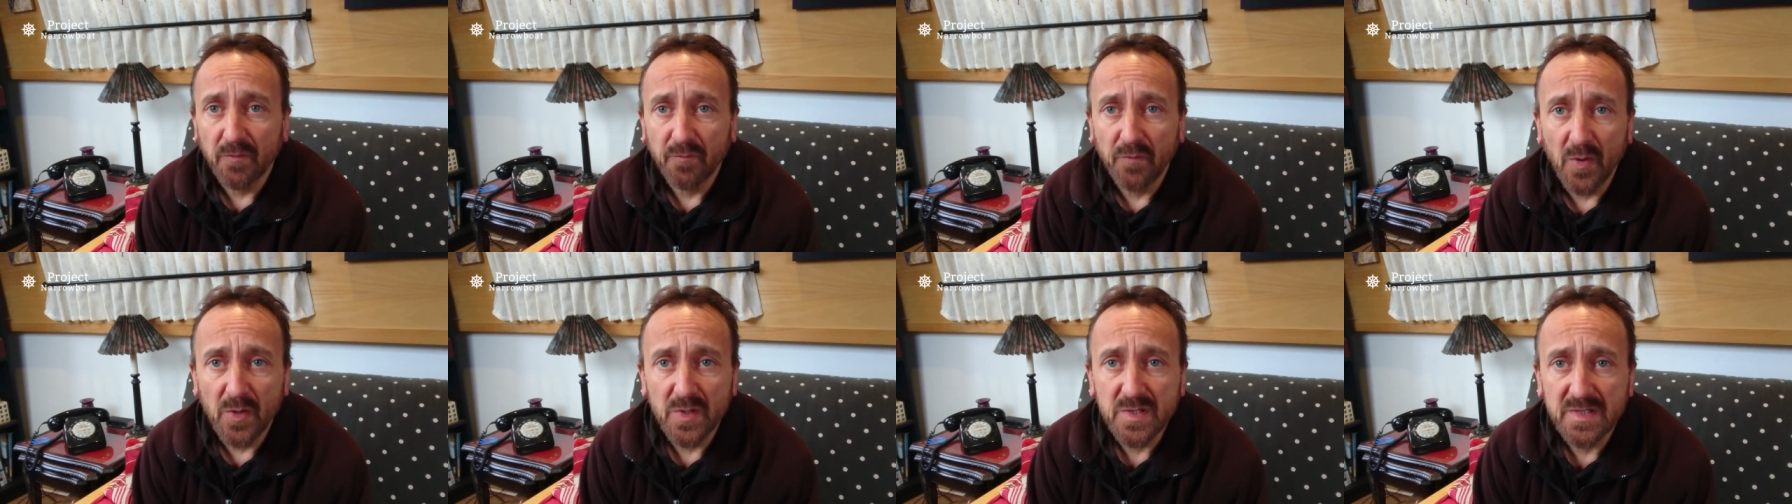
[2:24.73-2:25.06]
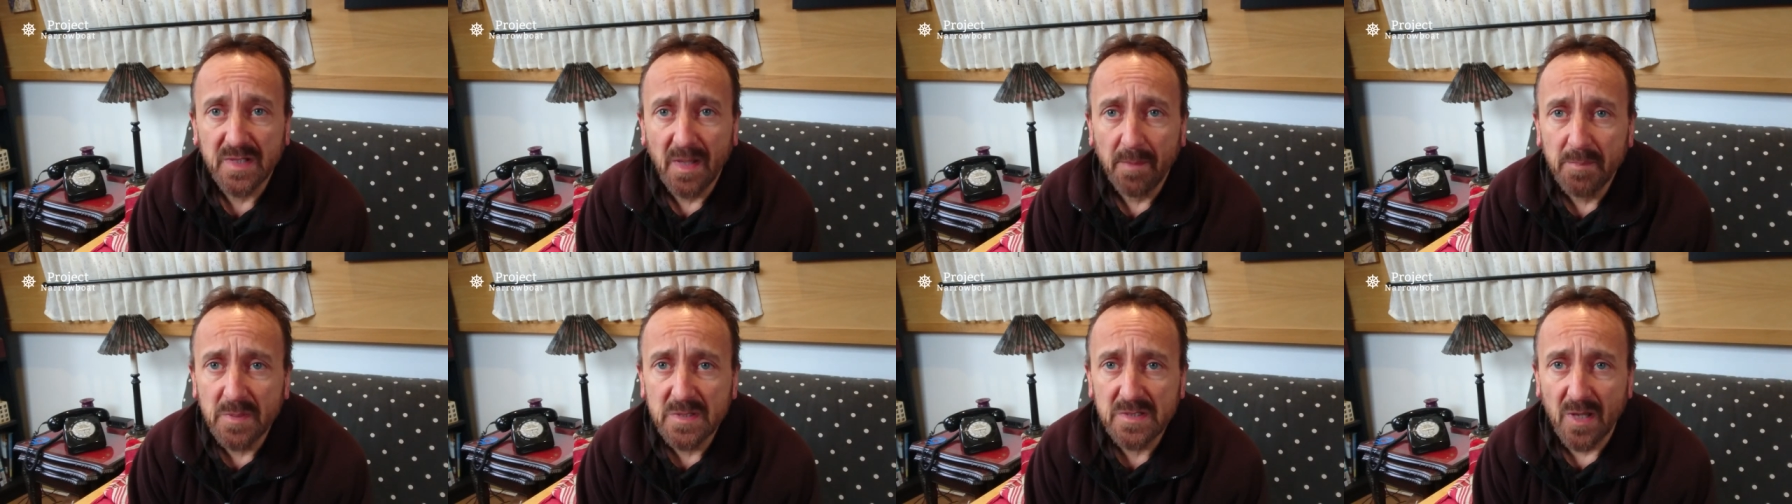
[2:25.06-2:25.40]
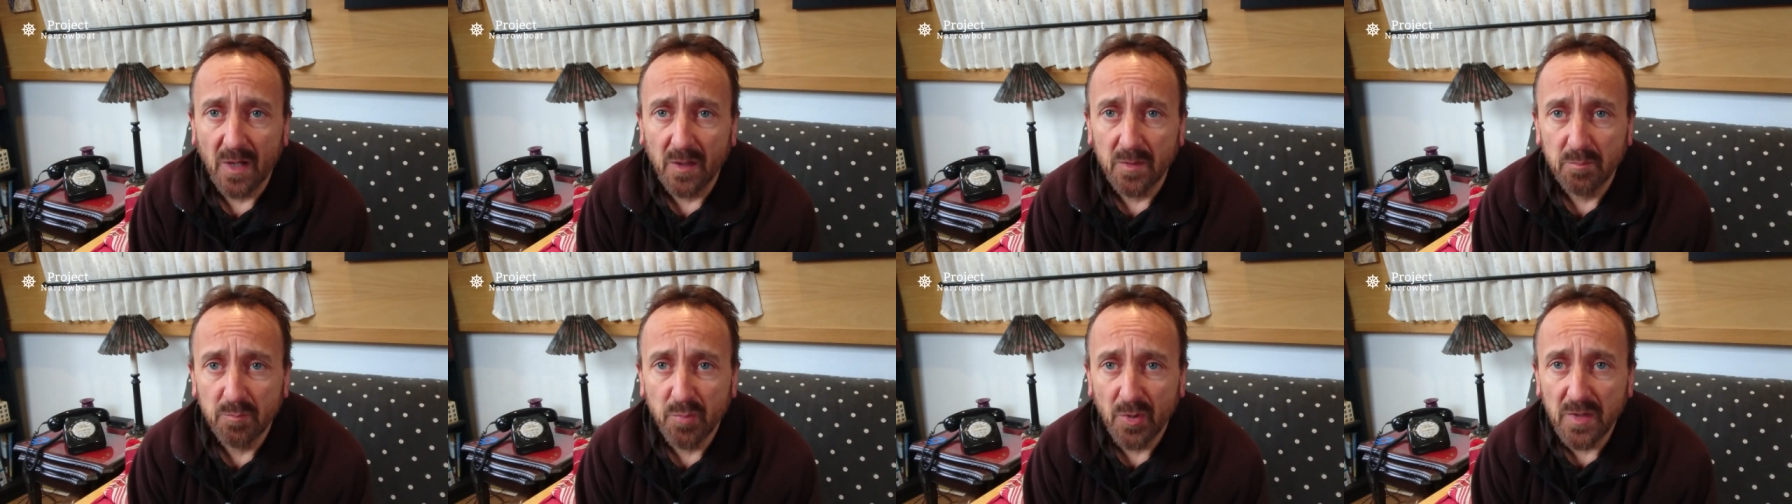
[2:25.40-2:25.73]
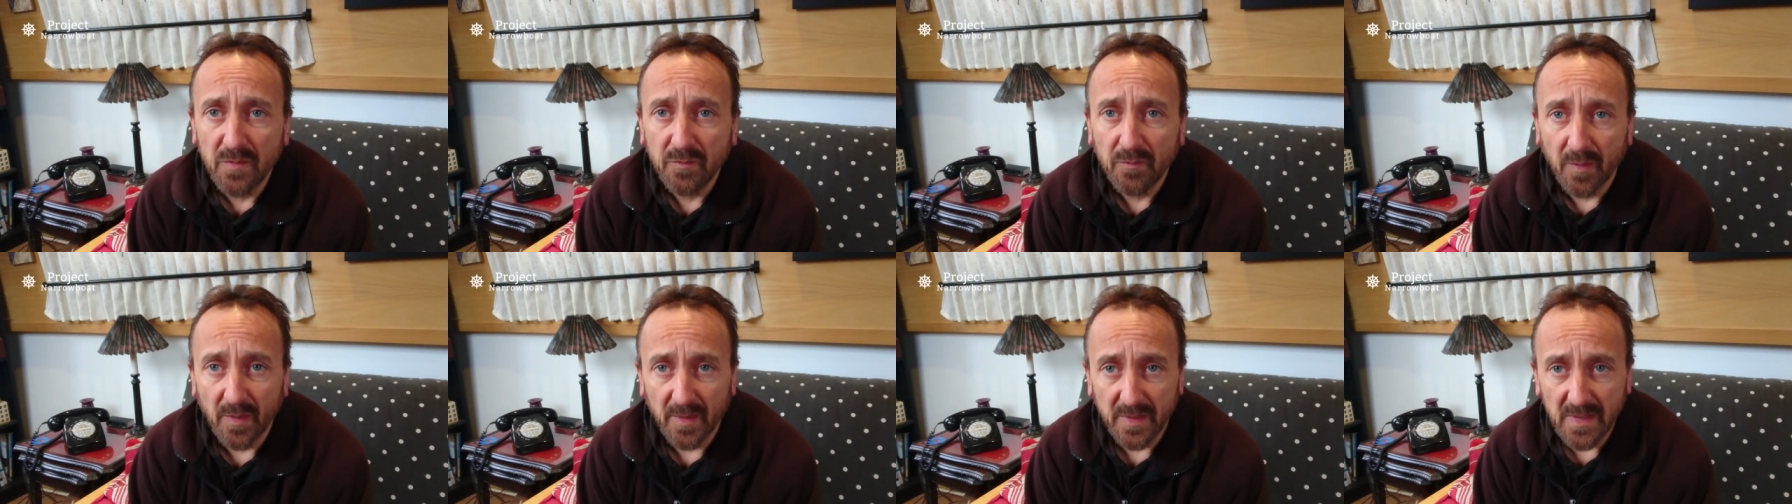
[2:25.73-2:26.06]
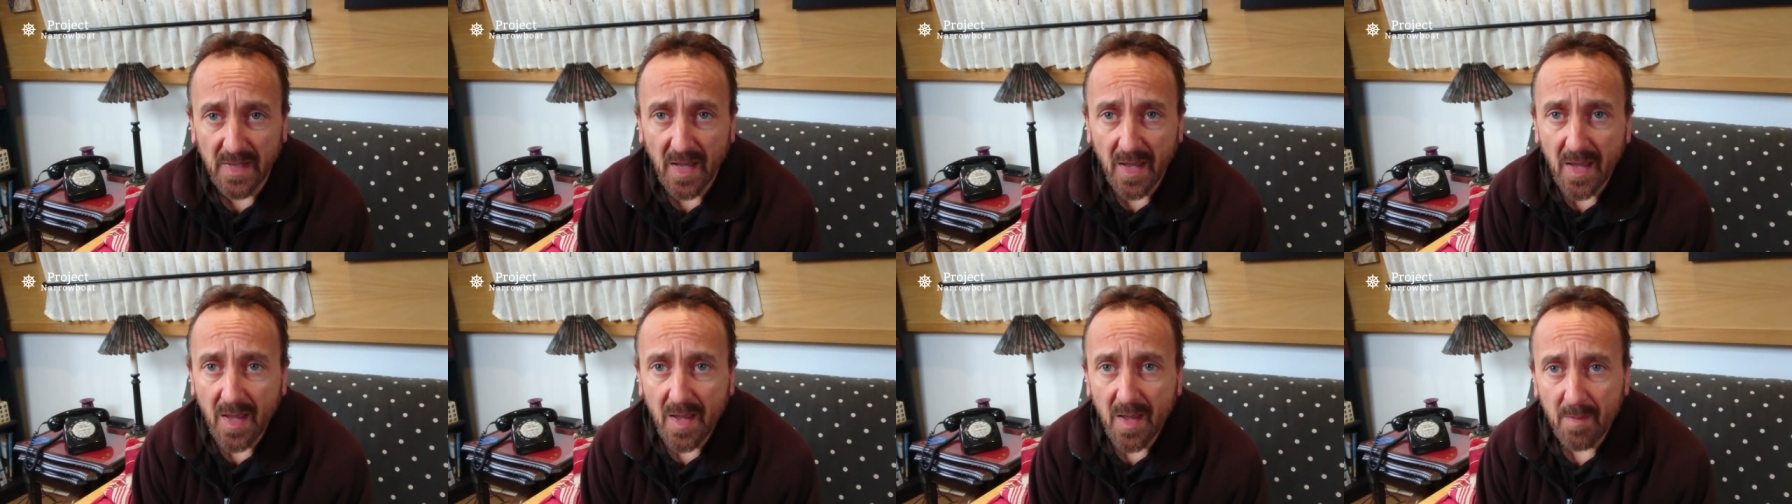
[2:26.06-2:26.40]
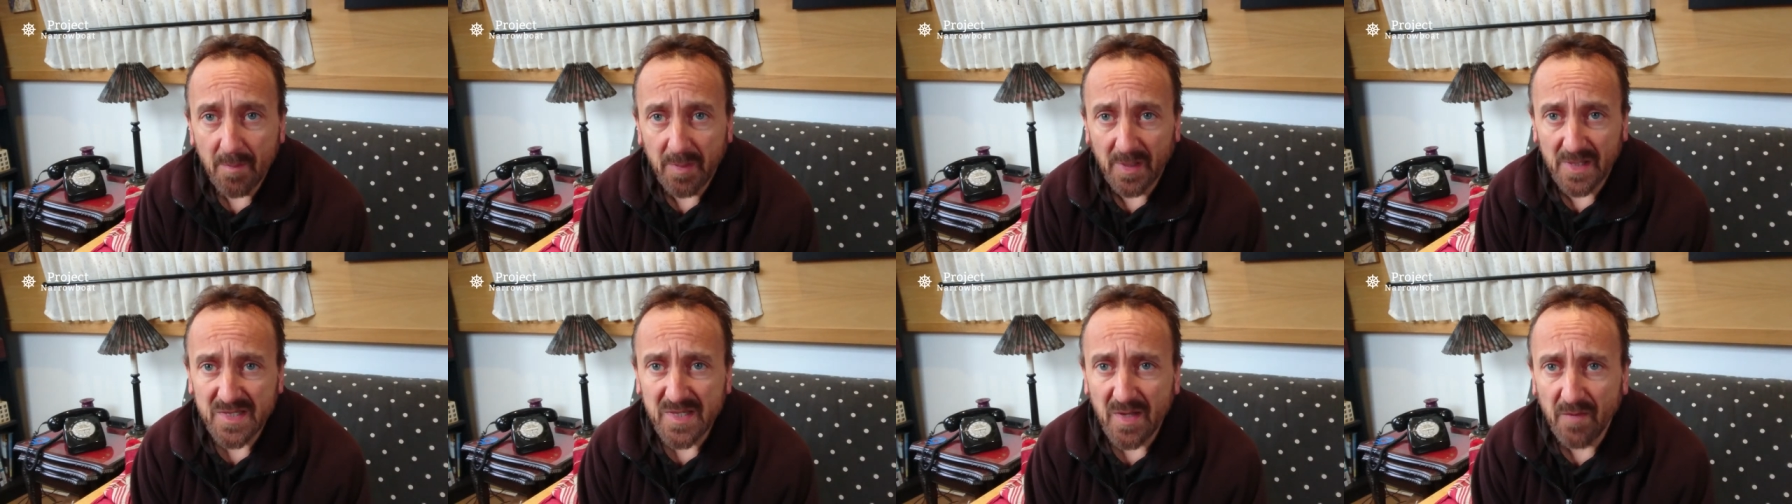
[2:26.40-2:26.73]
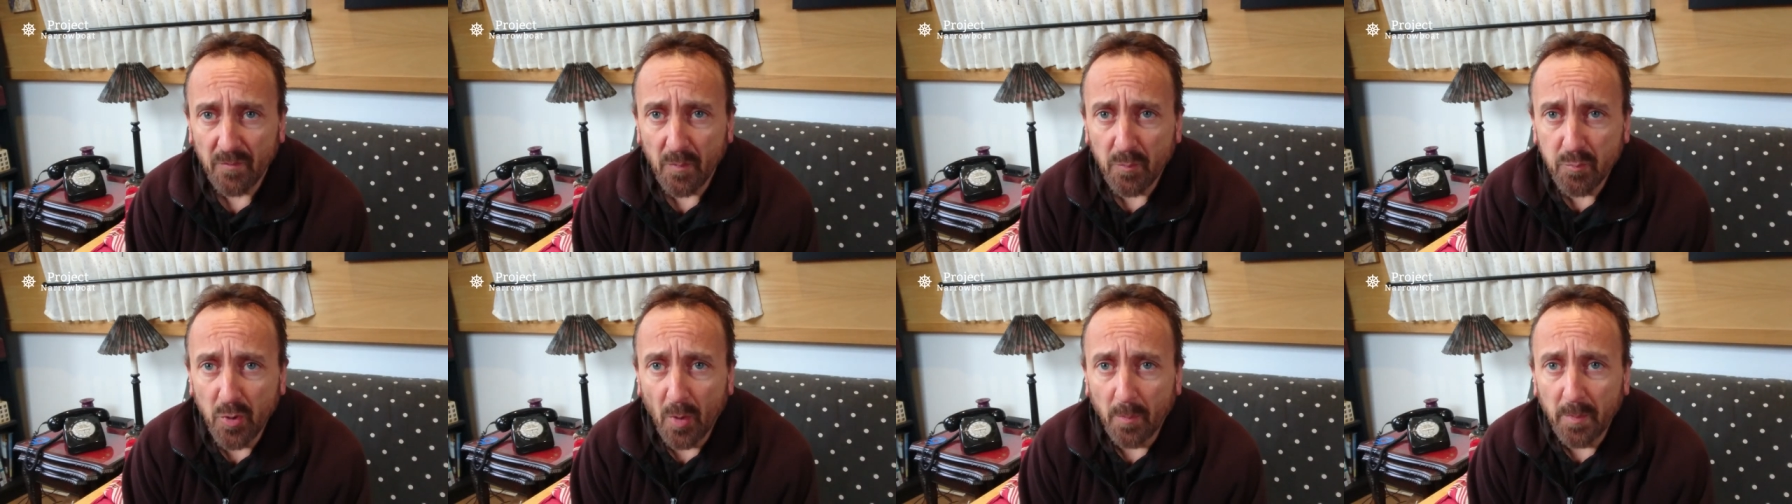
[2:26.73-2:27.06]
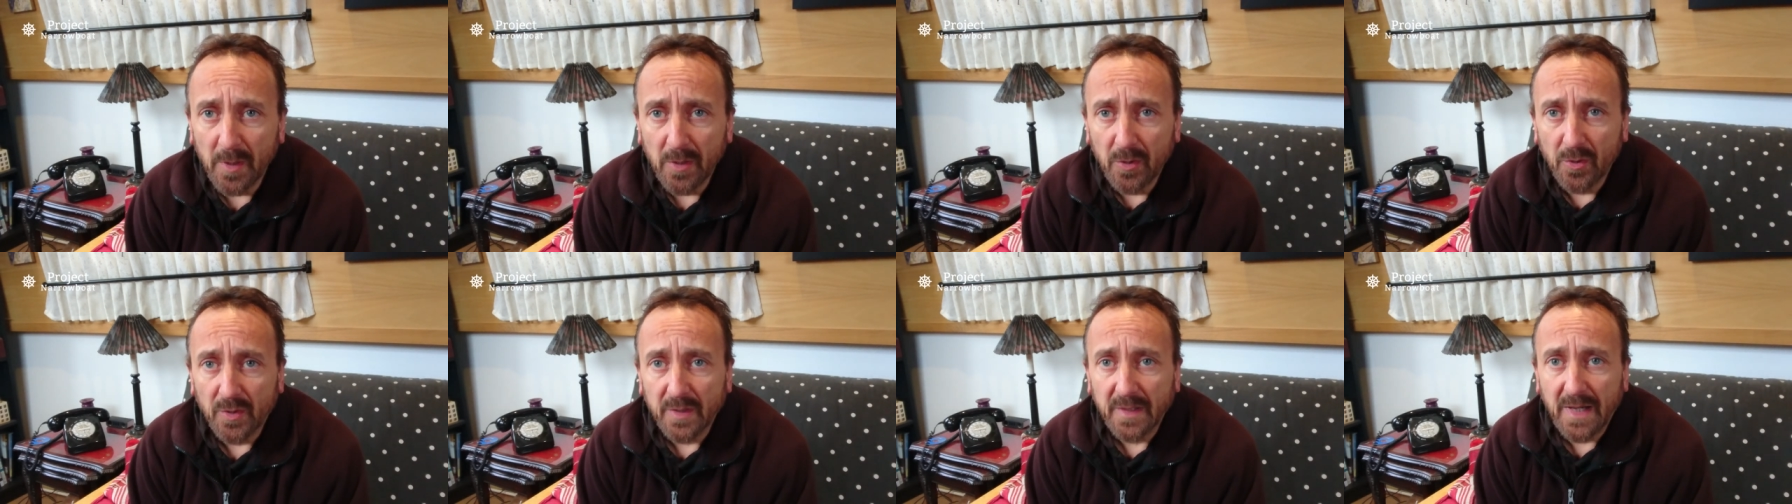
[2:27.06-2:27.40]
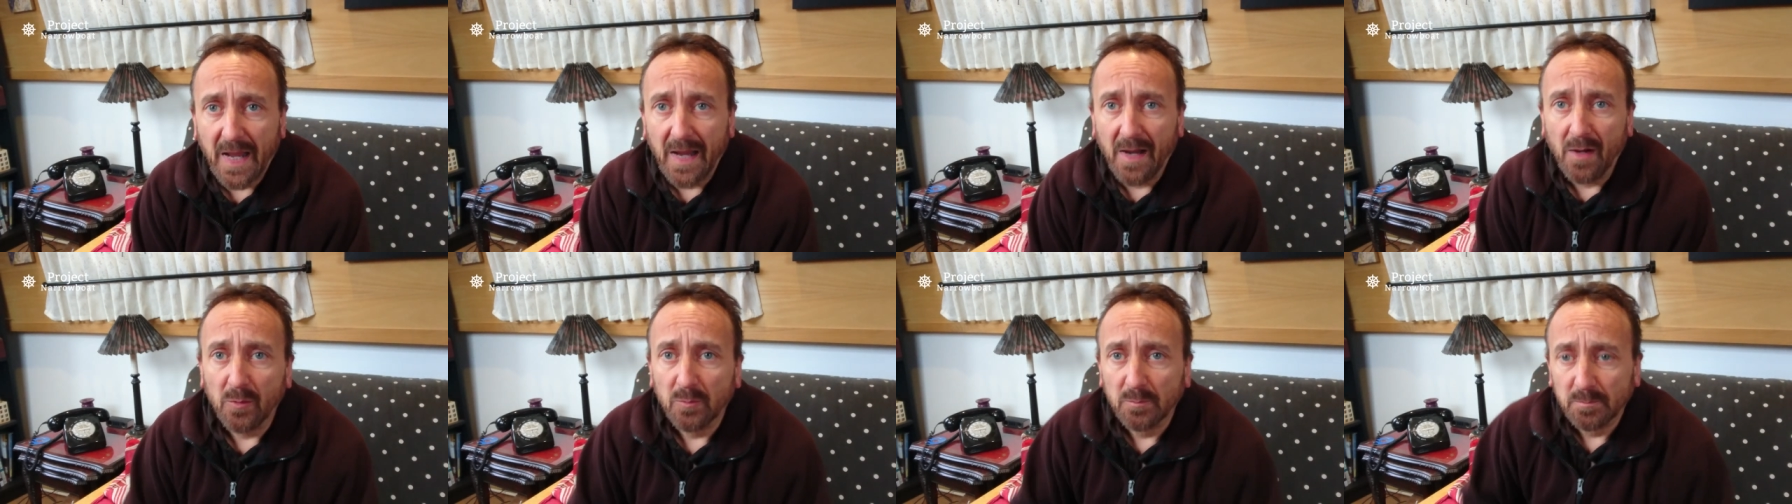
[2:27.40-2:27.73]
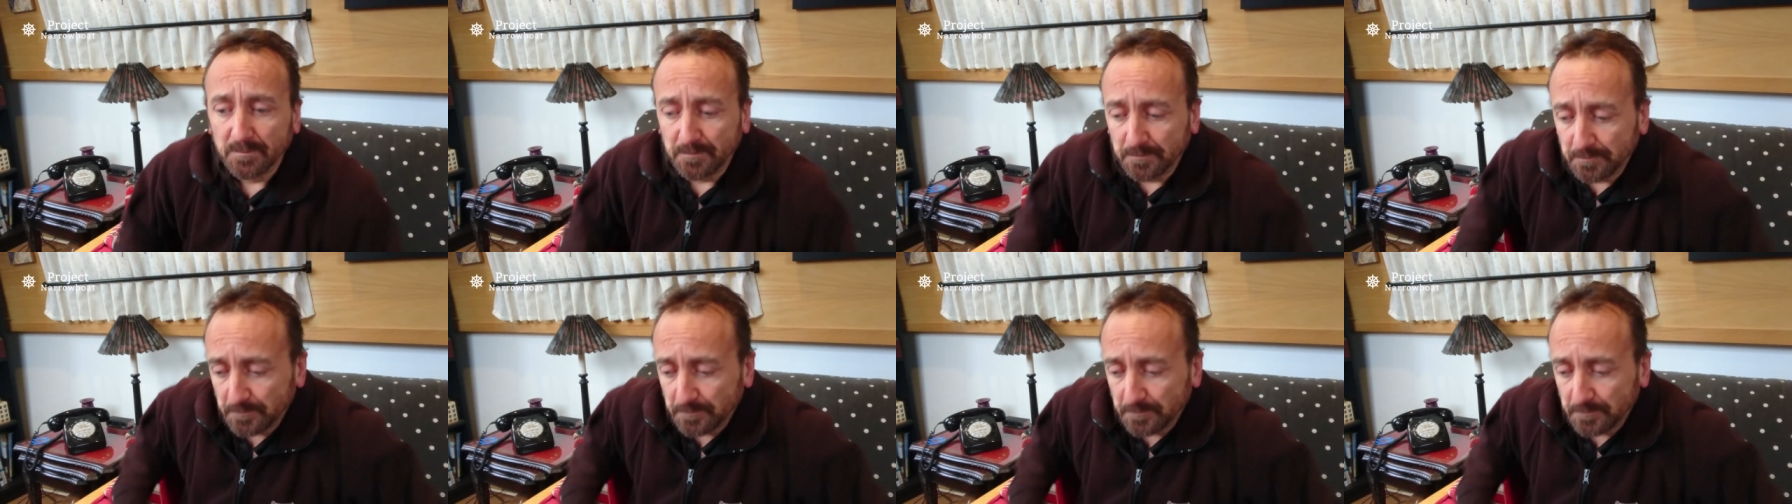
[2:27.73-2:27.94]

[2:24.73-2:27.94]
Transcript: the first episode briefly, but let's have a proper look now.